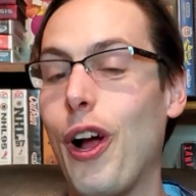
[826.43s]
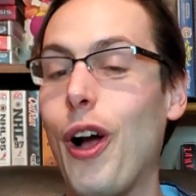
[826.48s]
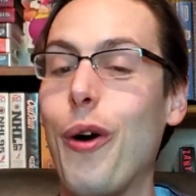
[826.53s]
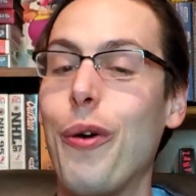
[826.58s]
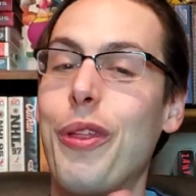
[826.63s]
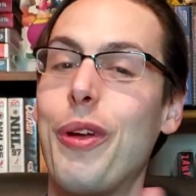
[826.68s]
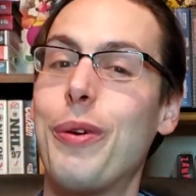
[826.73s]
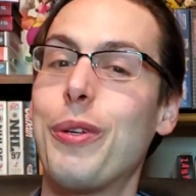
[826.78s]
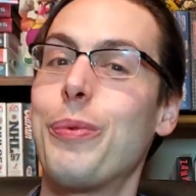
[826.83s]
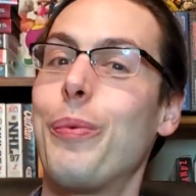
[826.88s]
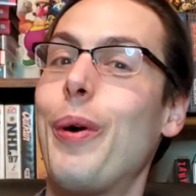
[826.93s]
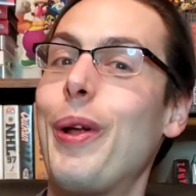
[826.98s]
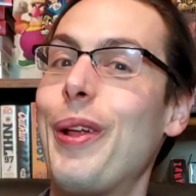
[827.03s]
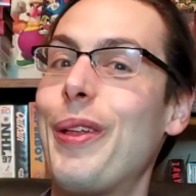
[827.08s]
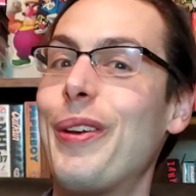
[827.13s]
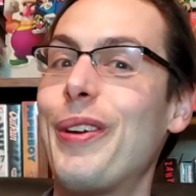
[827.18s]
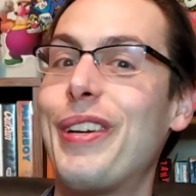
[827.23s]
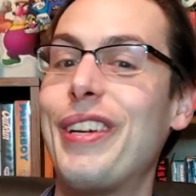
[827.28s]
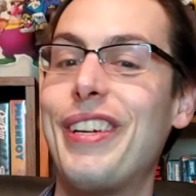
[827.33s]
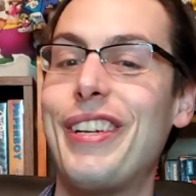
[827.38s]
Oh, there was one
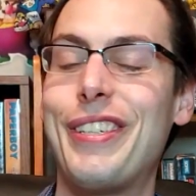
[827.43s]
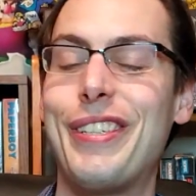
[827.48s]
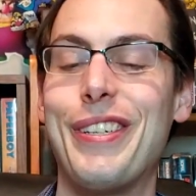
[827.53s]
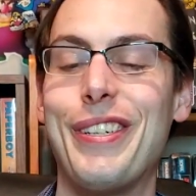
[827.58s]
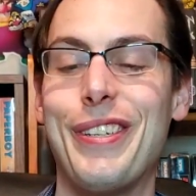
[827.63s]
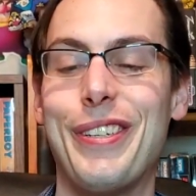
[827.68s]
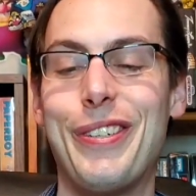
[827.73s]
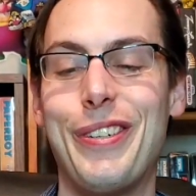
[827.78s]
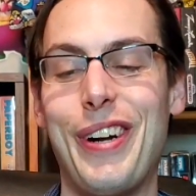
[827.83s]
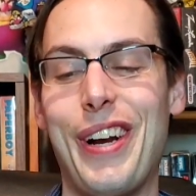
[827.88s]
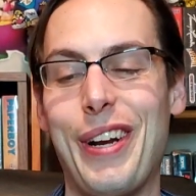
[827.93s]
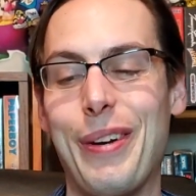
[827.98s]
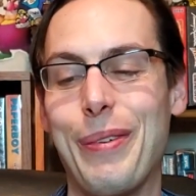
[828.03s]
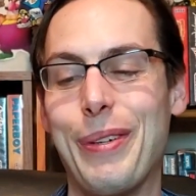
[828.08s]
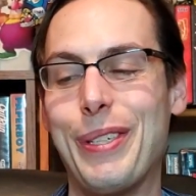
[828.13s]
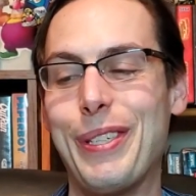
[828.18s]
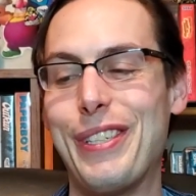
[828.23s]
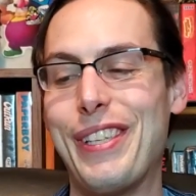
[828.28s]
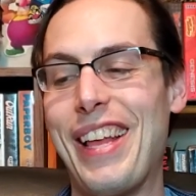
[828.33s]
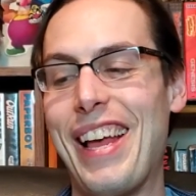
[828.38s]
other condition of the trade,
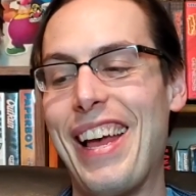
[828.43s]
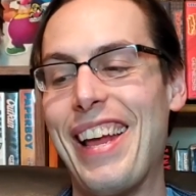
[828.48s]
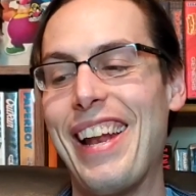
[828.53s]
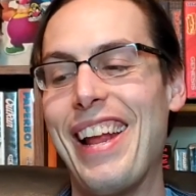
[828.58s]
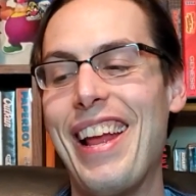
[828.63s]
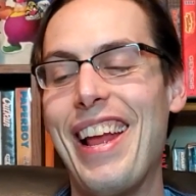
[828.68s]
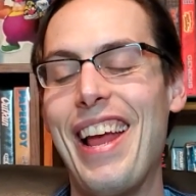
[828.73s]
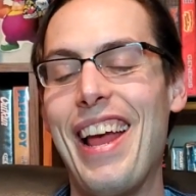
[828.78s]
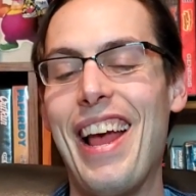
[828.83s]
which is that